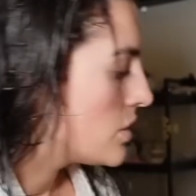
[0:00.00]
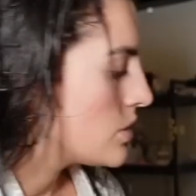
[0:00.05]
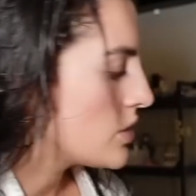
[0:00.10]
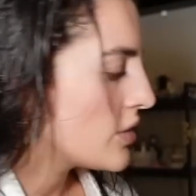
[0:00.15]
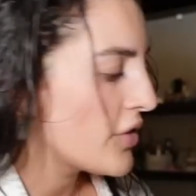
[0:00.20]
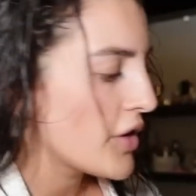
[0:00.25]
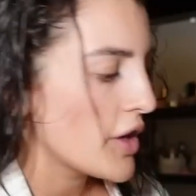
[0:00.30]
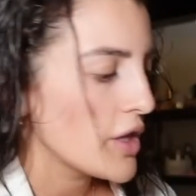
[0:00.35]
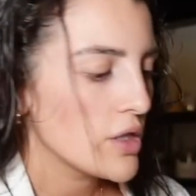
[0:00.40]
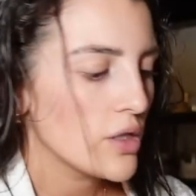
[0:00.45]
So
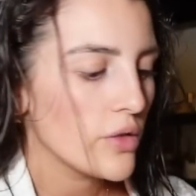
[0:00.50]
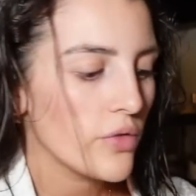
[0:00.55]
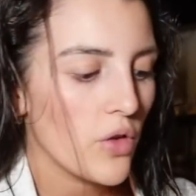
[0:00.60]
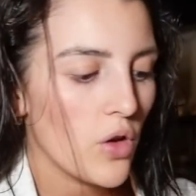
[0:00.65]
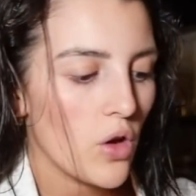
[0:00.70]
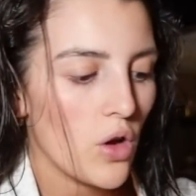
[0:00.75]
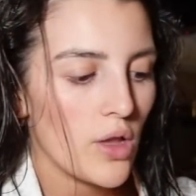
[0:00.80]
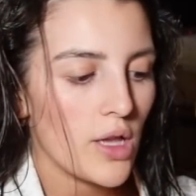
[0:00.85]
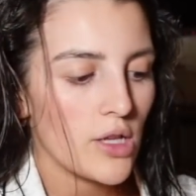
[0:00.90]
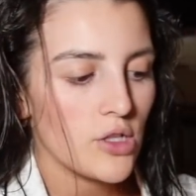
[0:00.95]
first of
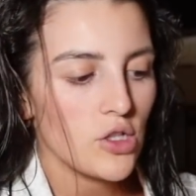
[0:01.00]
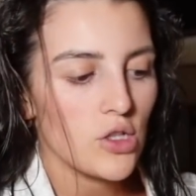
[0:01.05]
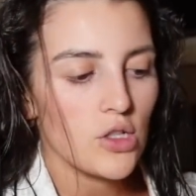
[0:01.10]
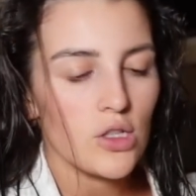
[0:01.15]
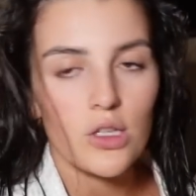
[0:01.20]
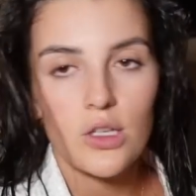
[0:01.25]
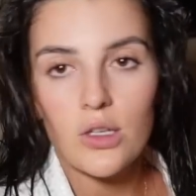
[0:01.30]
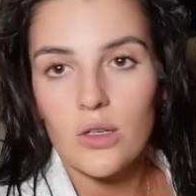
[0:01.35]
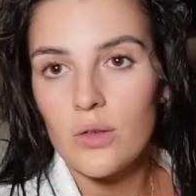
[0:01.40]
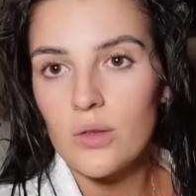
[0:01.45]
all, I
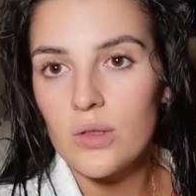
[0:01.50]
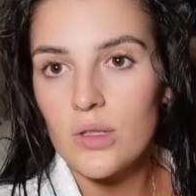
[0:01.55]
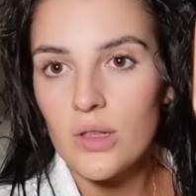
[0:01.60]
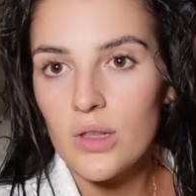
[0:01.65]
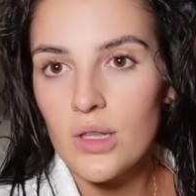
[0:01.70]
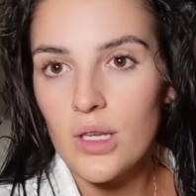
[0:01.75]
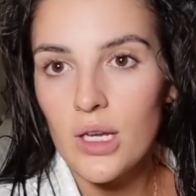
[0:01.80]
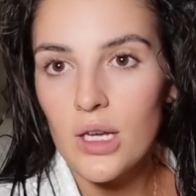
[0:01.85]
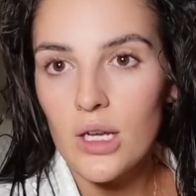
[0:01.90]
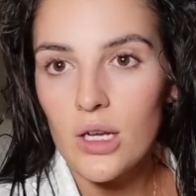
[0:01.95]
just use
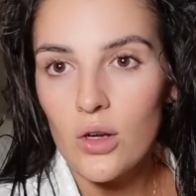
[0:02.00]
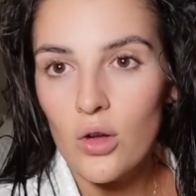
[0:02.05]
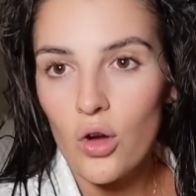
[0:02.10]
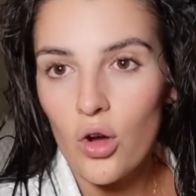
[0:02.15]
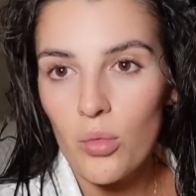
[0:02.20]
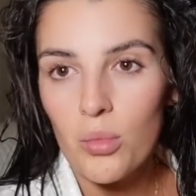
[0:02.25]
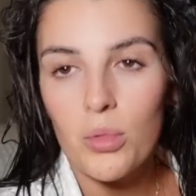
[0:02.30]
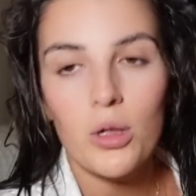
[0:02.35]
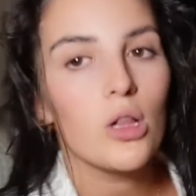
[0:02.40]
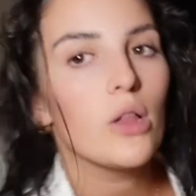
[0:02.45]
the
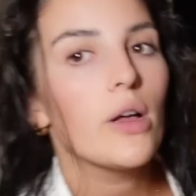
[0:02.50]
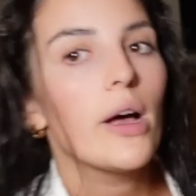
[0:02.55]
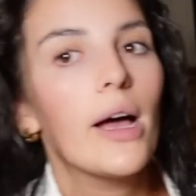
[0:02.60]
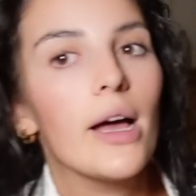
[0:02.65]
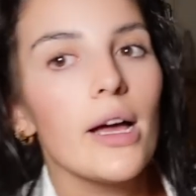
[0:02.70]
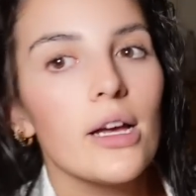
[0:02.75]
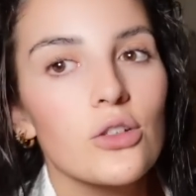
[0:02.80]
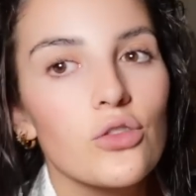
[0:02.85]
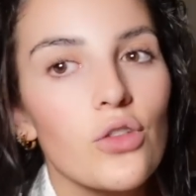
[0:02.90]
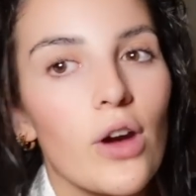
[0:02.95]
normal
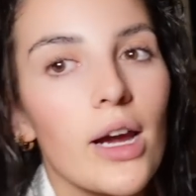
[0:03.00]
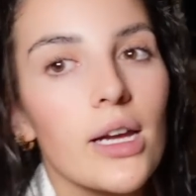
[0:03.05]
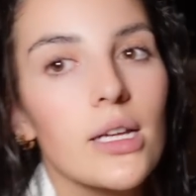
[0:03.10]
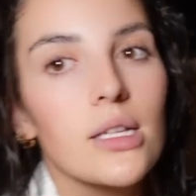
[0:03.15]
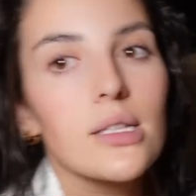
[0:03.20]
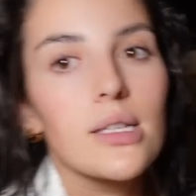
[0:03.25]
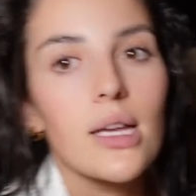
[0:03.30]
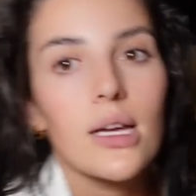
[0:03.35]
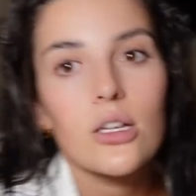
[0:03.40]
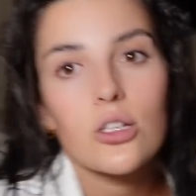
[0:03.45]
hair drying
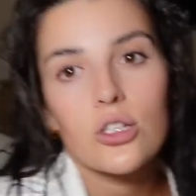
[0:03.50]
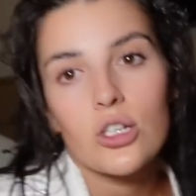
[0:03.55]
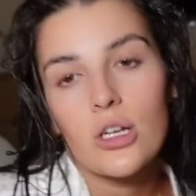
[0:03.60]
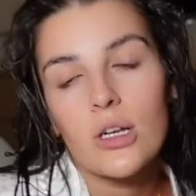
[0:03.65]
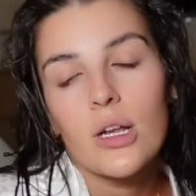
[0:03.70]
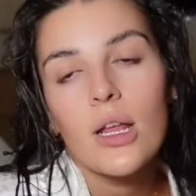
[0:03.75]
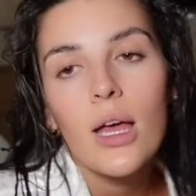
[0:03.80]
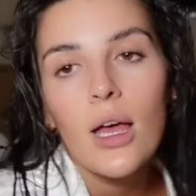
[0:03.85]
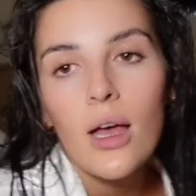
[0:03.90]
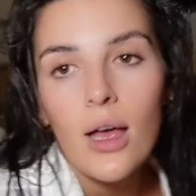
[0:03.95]
section